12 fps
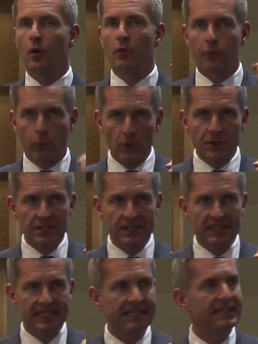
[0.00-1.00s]

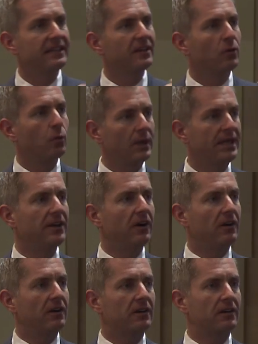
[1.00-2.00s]
Fortunately, we
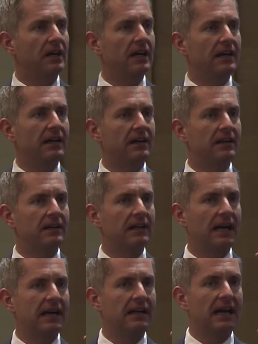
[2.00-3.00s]
are,
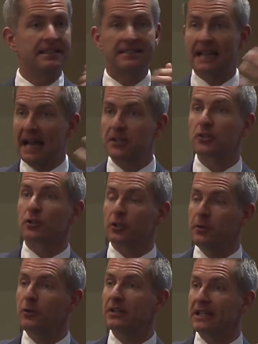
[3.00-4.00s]
uh, as a national
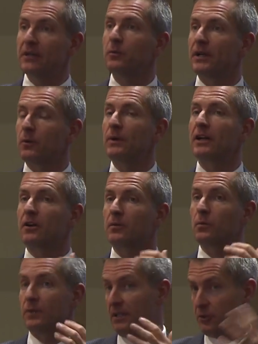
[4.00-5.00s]
community, we, we are,
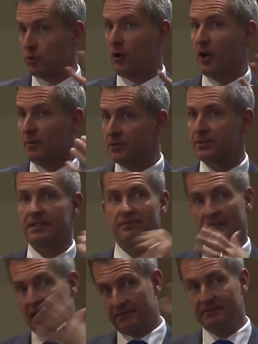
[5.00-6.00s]
with the astronomers
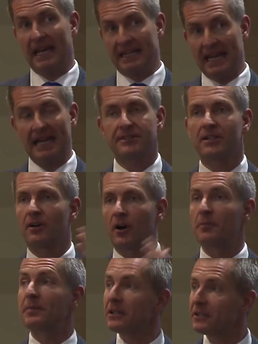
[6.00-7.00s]
and, and, and NASA,
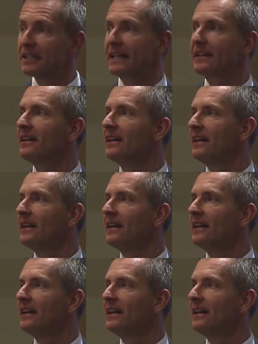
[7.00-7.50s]
are building